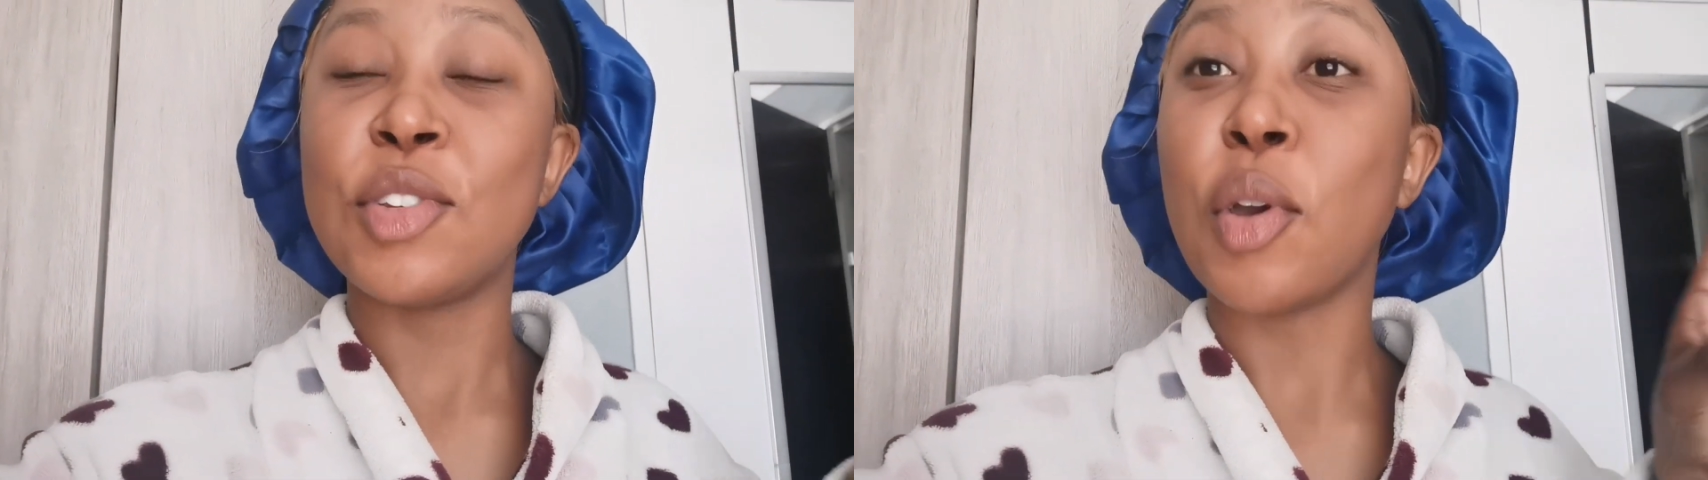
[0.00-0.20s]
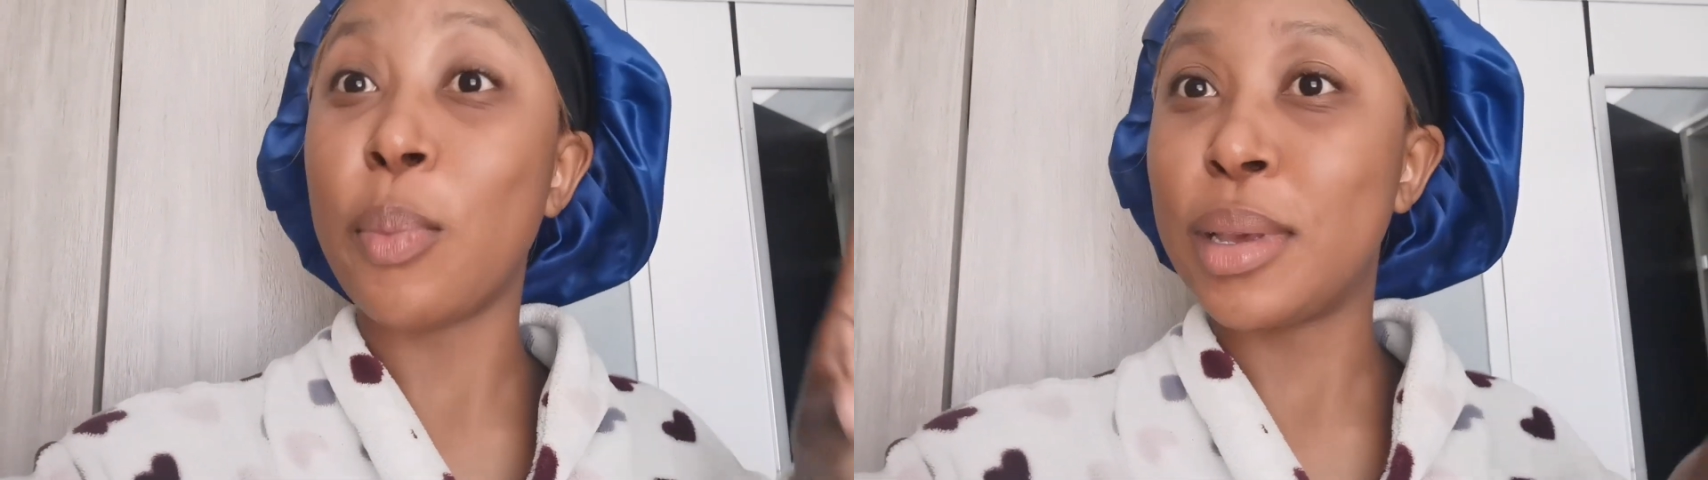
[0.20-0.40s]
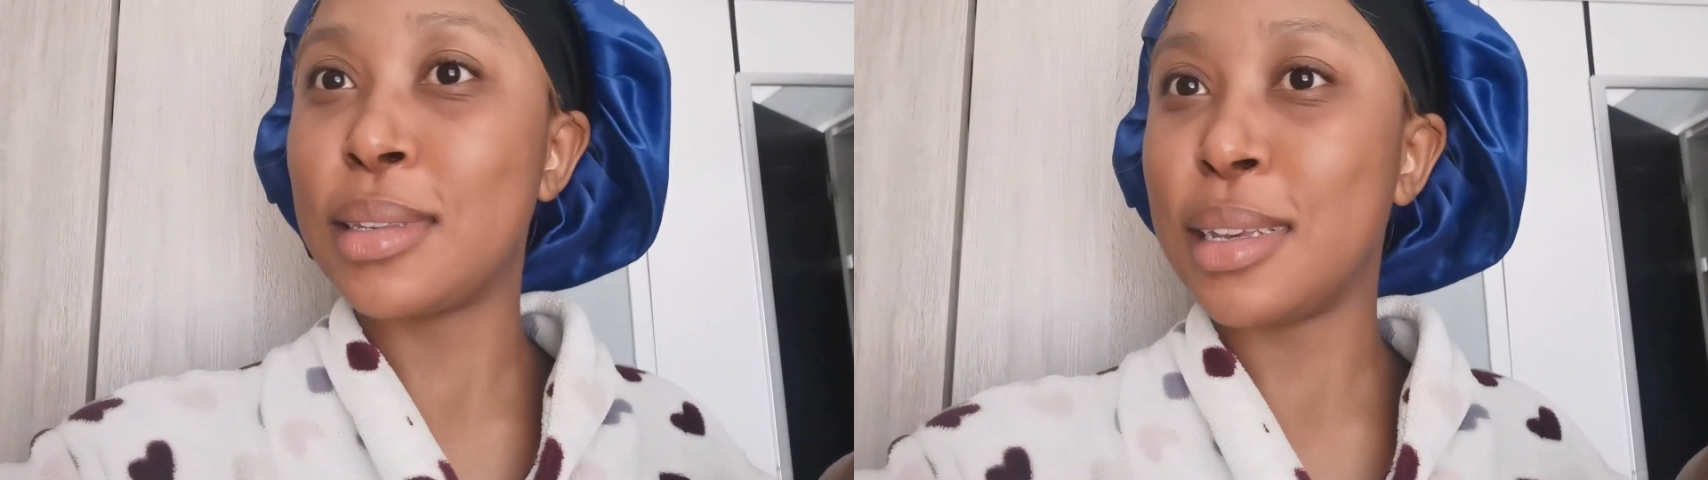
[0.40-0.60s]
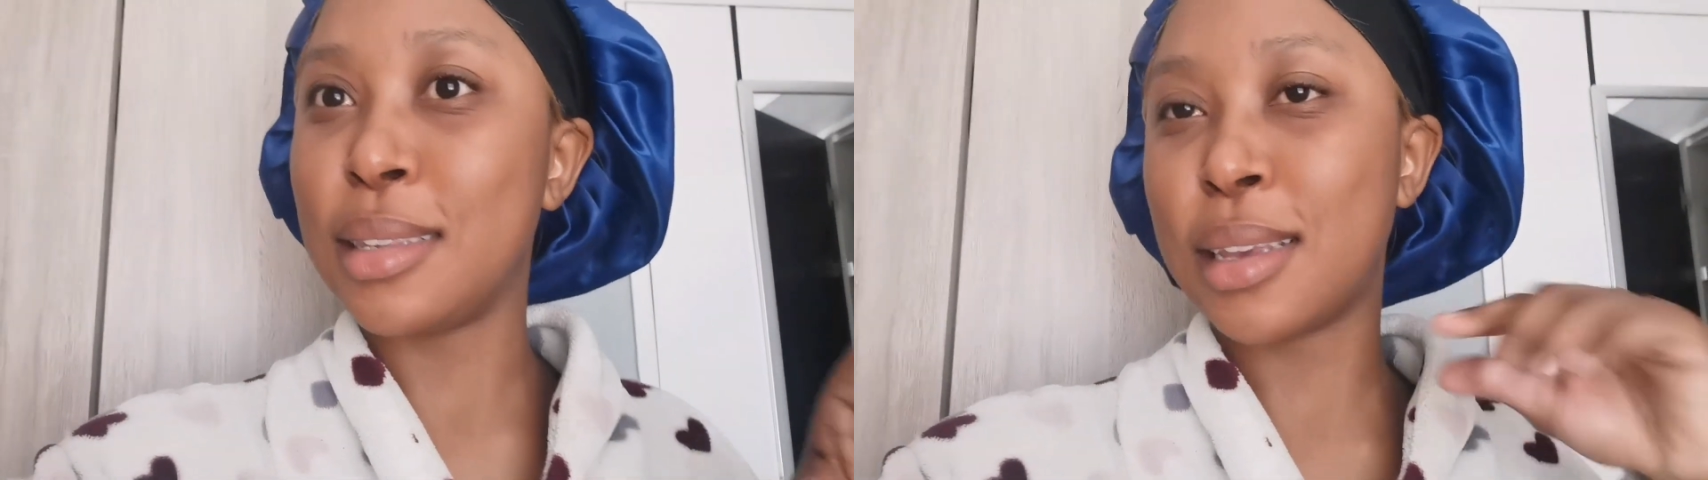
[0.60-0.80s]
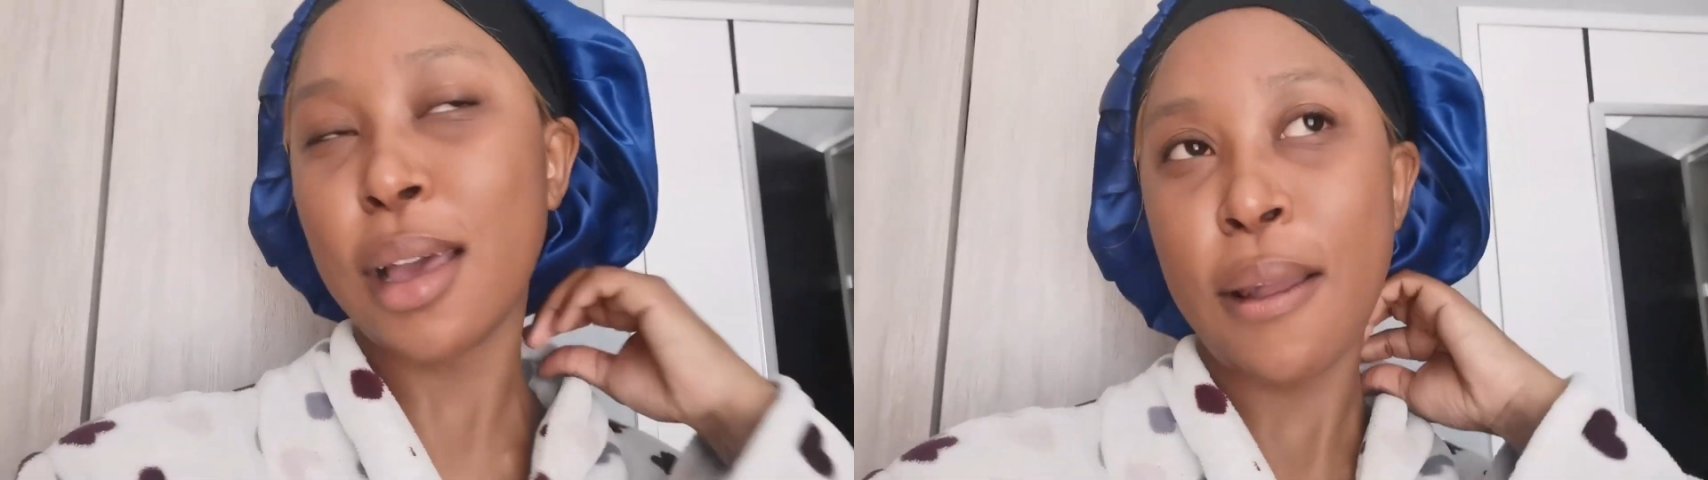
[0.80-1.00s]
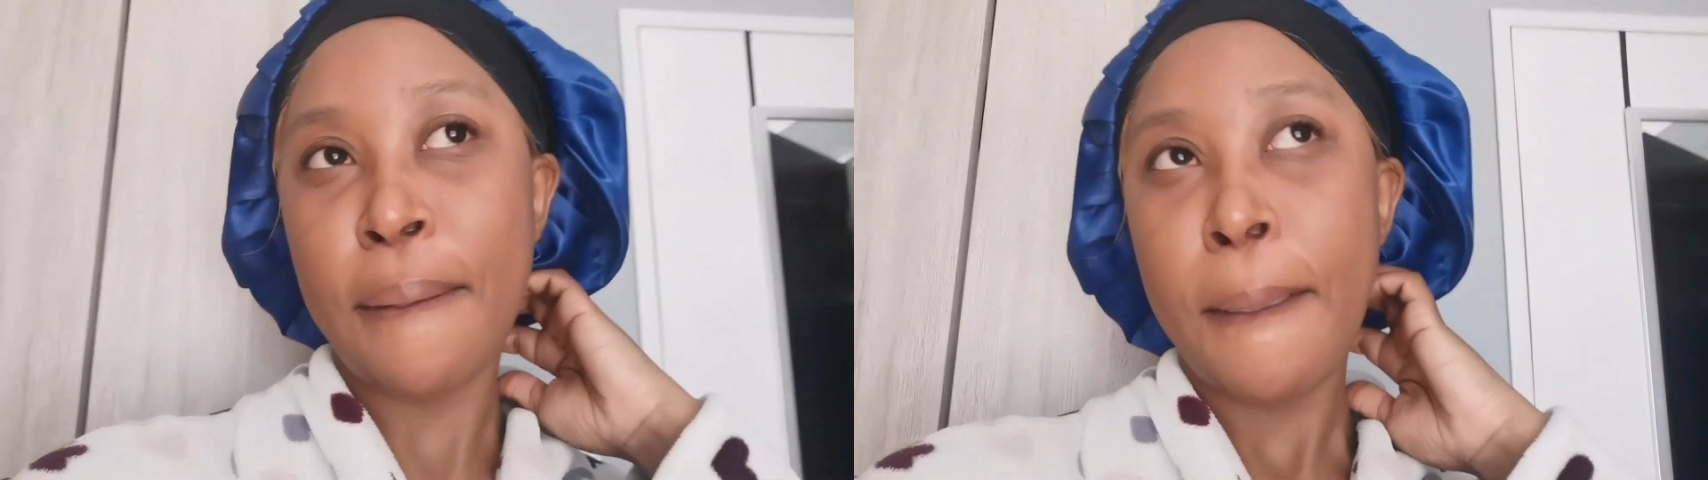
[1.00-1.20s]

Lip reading: Shopping Center,